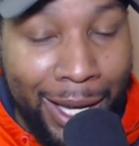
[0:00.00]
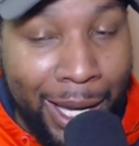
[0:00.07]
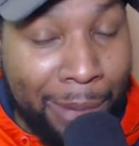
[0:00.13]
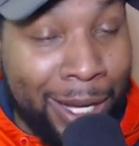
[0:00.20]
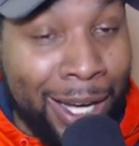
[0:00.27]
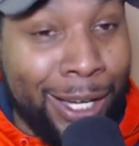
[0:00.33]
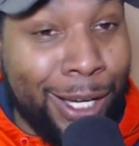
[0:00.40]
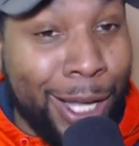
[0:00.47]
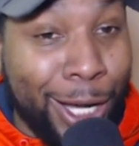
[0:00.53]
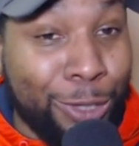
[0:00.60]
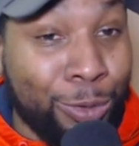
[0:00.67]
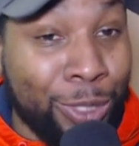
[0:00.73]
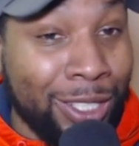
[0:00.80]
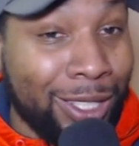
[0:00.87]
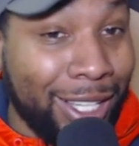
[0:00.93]
I'm kind of
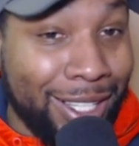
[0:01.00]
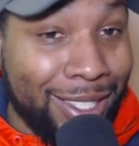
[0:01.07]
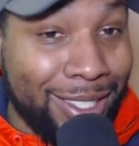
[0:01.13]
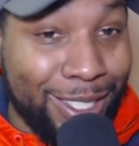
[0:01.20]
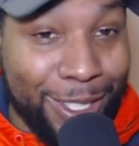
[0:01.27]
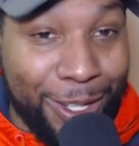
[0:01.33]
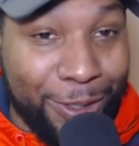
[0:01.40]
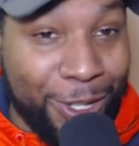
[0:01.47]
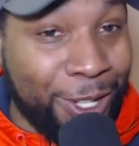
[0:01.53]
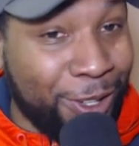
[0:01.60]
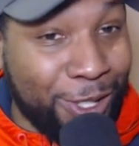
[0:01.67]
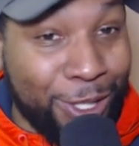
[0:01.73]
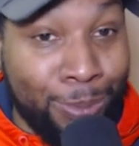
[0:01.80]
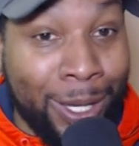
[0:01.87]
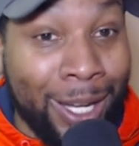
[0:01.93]
naturally lazy, I'm, you know,
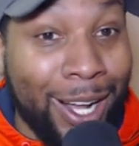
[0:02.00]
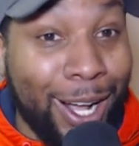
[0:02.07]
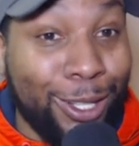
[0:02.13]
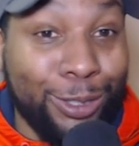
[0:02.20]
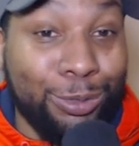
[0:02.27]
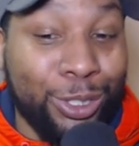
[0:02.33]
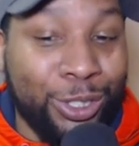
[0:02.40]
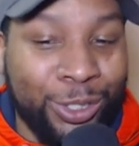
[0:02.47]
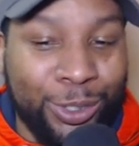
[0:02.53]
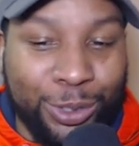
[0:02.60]
just being honest with you.